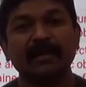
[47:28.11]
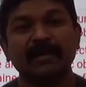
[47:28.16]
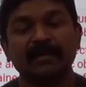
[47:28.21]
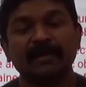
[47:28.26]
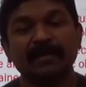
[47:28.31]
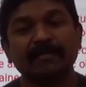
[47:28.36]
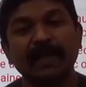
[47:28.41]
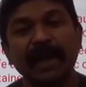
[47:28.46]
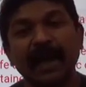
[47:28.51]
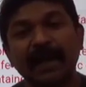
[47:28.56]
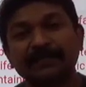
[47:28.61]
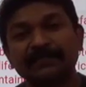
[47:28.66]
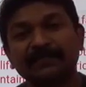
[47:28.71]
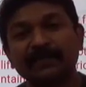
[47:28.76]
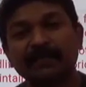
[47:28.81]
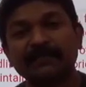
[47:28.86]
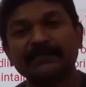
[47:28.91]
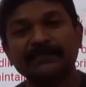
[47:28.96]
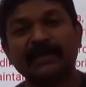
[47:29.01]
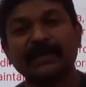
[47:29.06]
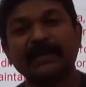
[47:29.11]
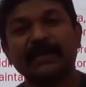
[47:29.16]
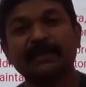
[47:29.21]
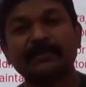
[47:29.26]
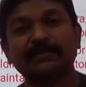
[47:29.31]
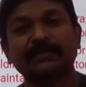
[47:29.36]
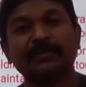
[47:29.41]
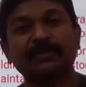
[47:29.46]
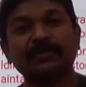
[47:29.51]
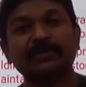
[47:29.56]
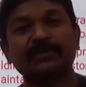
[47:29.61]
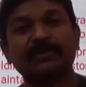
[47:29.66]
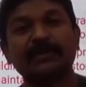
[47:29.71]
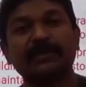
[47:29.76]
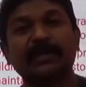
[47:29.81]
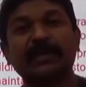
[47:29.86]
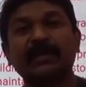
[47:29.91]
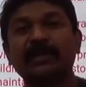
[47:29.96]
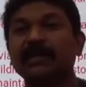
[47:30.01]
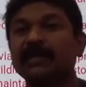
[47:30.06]
The maps of China shows
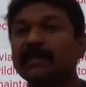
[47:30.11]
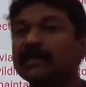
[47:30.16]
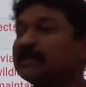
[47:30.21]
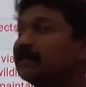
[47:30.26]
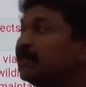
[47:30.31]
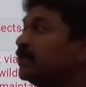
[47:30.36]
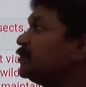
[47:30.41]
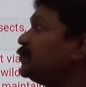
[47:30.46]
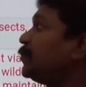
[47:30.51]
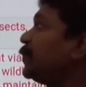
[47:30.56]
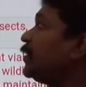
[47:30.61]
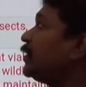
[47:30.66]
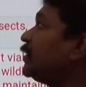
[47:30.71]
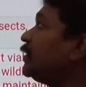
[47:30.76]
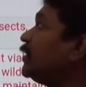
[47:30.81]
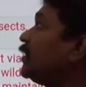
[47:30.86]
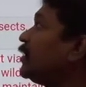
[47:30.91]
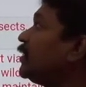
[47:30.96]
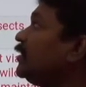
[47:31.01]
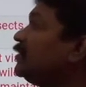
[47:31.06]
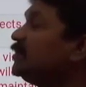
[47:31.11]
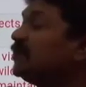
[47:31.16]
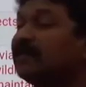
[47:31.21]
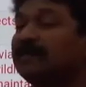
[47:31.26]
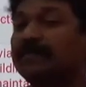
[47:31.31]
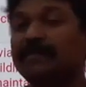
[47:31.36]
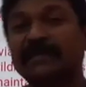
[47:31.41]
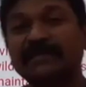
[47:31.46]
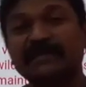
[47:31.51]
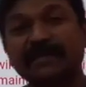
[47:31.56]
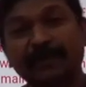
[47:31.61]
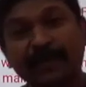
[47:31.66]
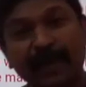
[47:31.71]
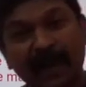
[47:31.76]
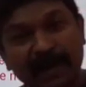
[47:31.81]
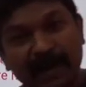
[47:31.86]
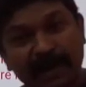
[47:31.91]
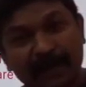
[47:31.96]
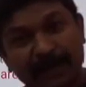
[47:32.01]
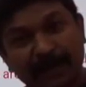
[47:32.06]
that this particular region is a
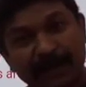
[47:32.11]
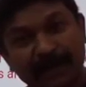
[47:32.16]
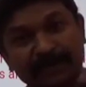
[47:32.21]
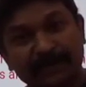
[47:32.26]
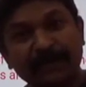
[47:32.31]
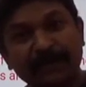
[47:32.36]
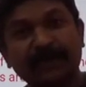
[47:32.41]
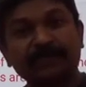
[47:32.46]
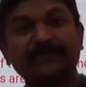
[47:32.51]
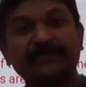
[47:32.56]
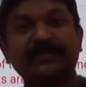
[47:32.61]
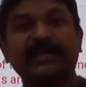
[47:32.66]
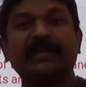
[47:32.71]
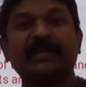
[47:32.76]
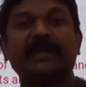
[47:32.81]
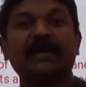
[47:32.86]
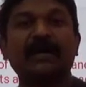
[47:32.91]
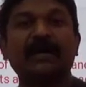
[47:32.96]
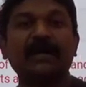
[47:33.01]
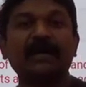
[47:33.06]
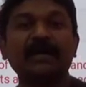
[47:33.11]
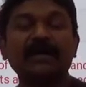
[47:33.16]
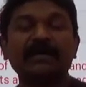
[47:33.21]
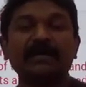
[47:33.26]
part and parcel of China.